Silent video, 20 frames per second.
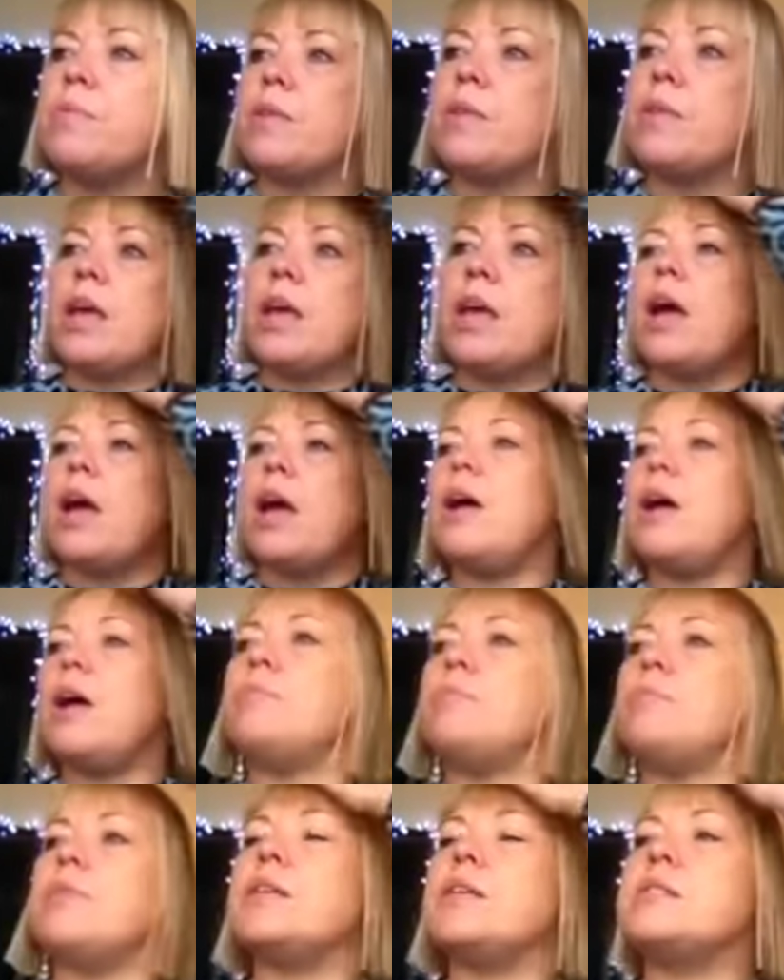
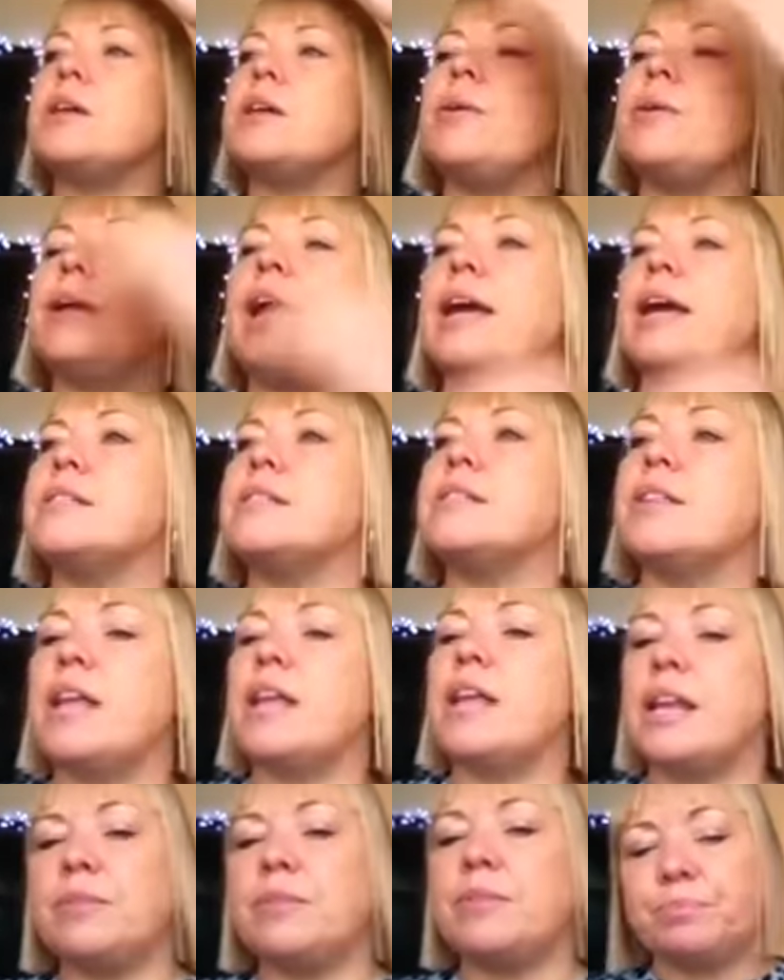Um, so yeah, so
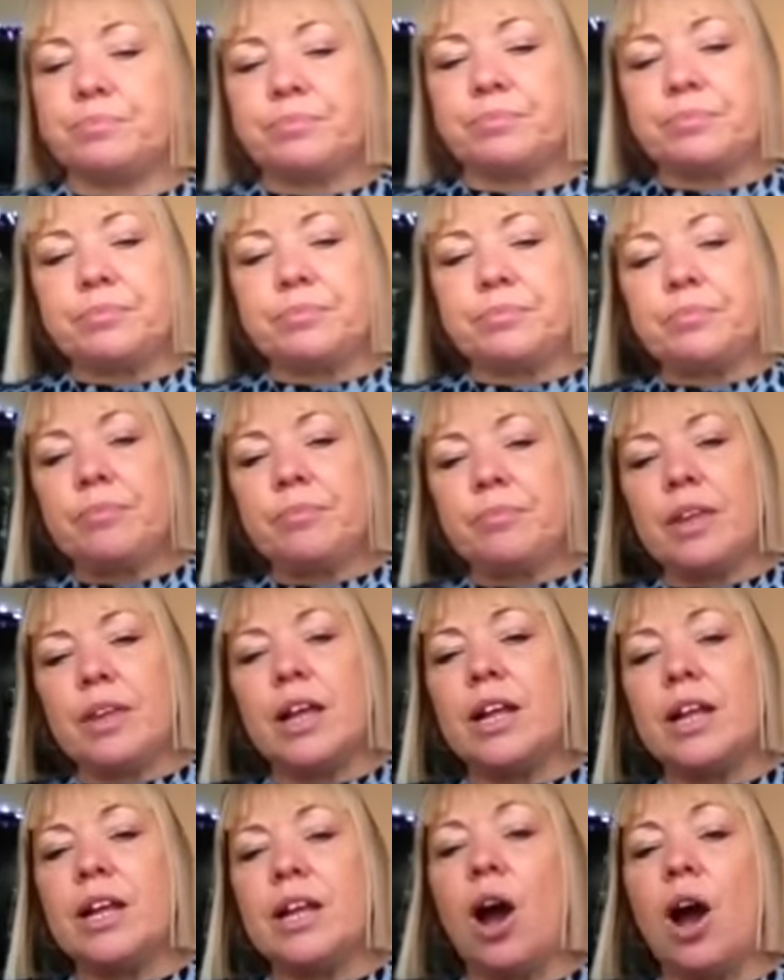then
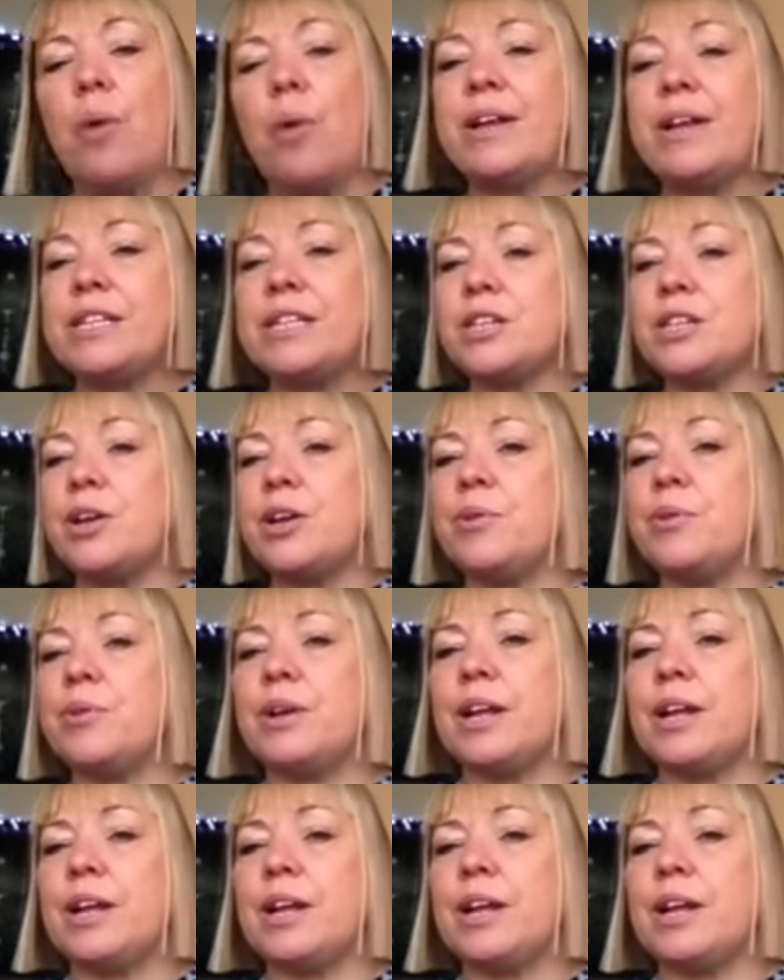I went to